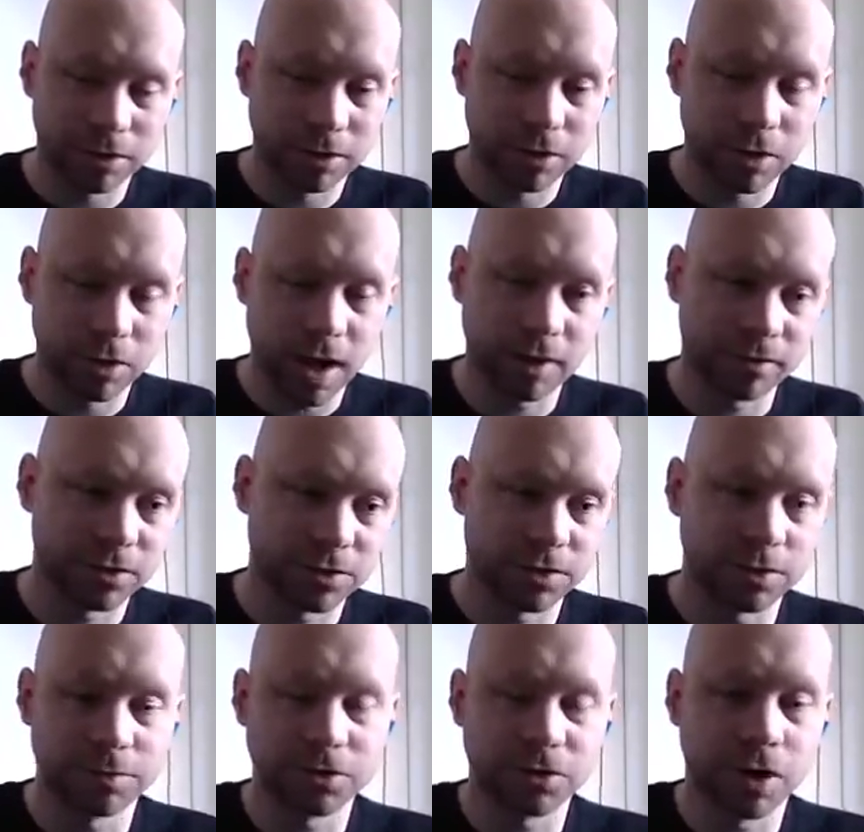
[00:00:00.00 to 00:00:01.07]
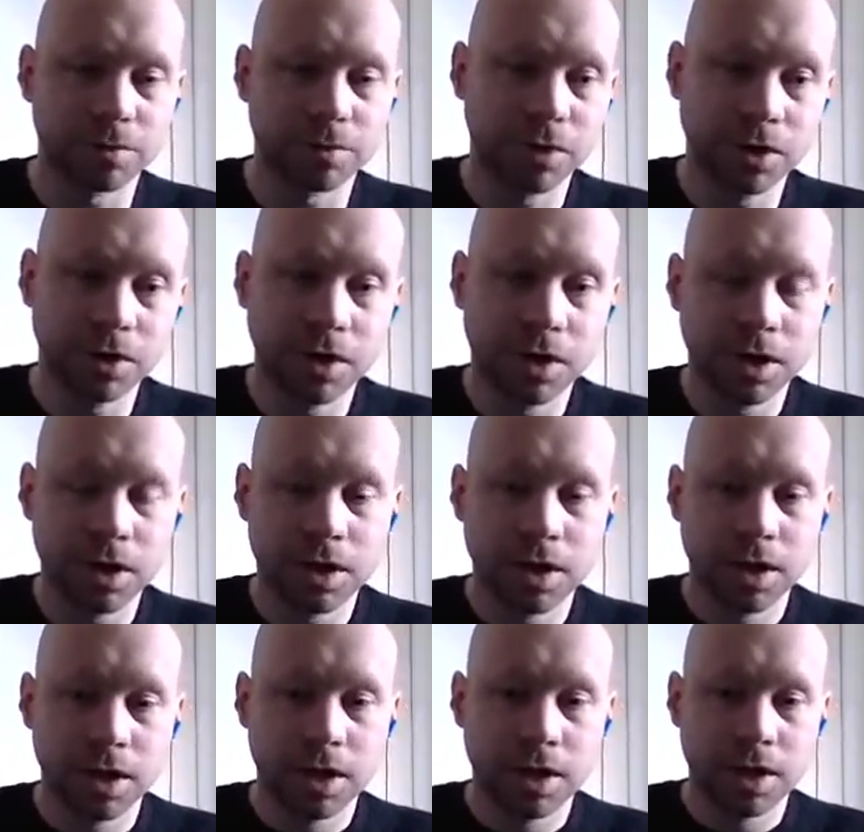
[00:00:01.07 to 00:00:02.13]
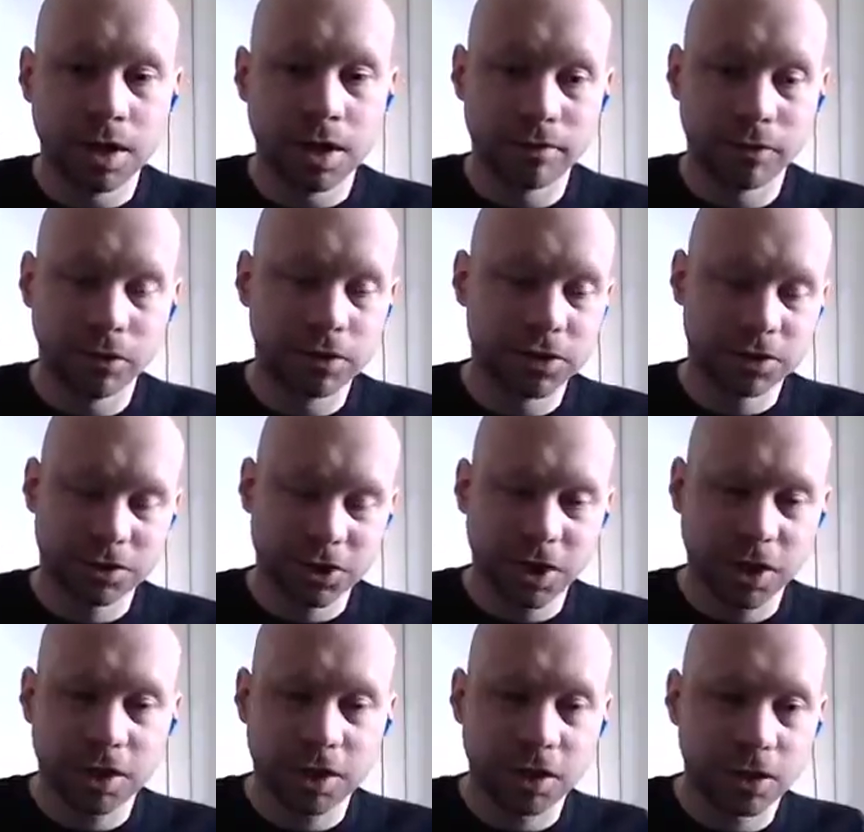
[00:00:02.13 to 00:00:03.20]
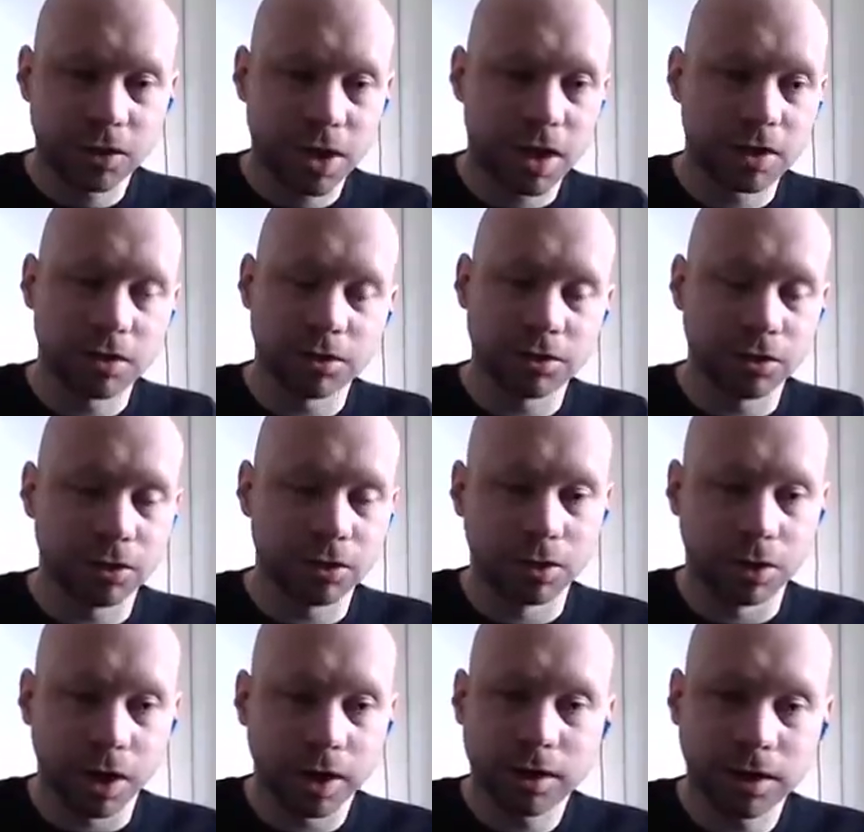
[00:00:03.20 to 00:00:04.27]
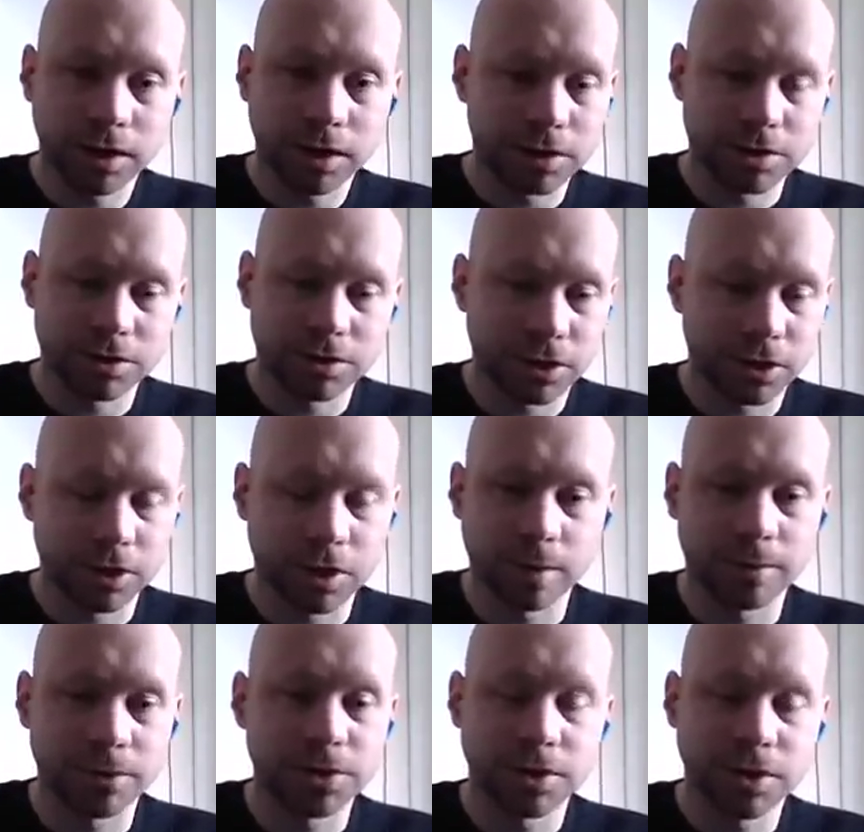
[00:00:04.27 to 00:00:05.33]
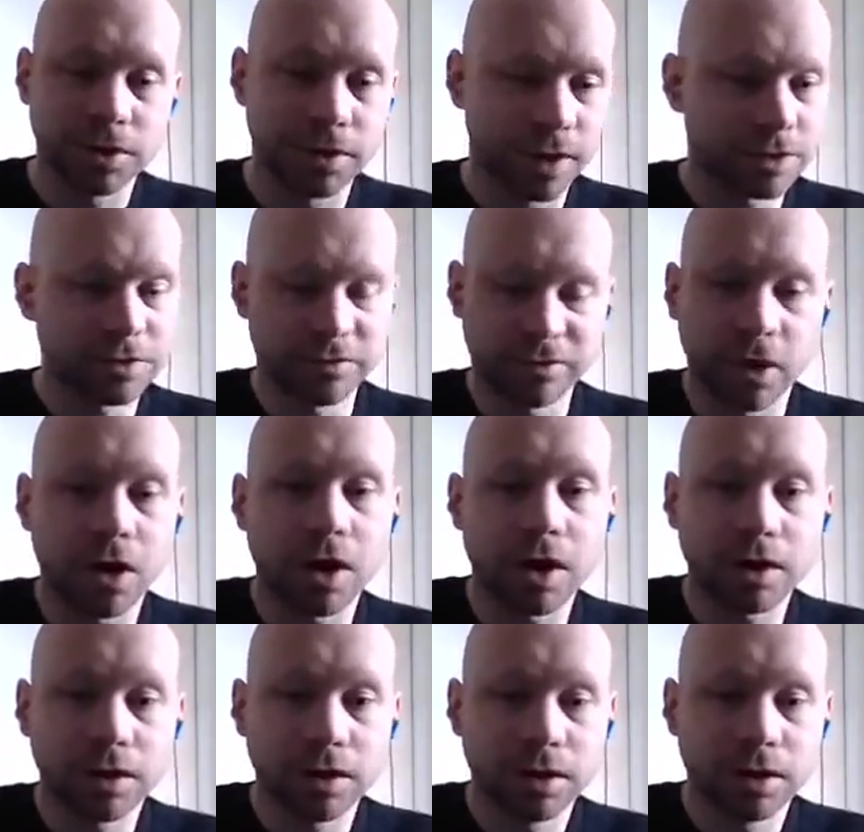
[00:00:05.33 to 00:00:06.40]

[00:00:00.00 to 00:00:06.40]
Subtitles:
have to subscribe to it. If you check it out and you don't like it, it's not your cup of tea, that's fine.